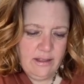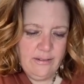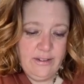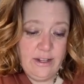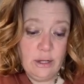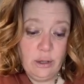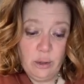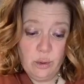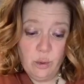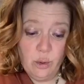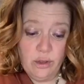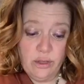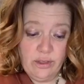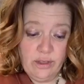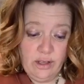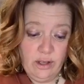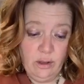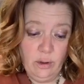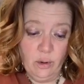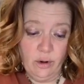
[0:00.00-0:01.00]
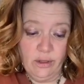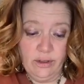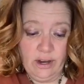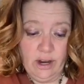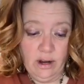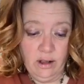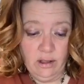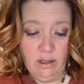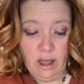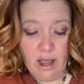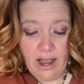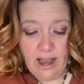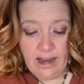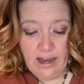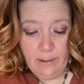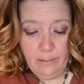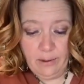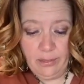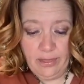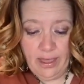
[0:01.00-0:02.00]
they lived in North
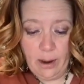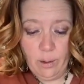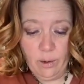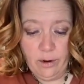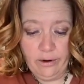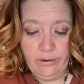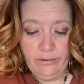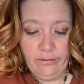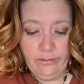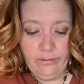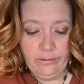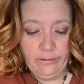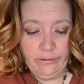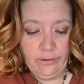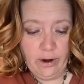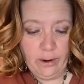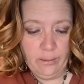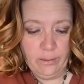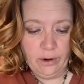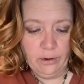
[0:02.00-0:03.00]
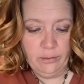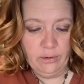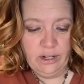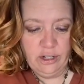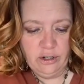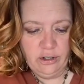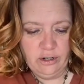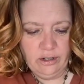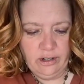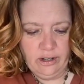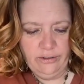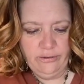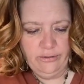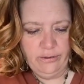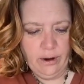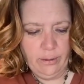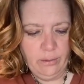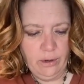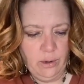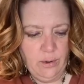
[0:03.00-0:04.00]
Carolina, but they were originally
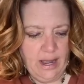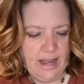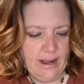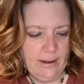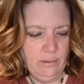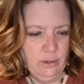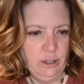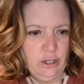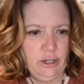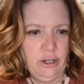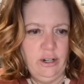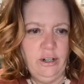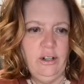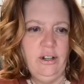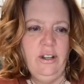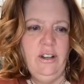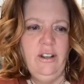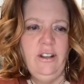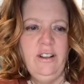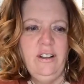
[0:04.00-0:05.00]
from New Hampshire.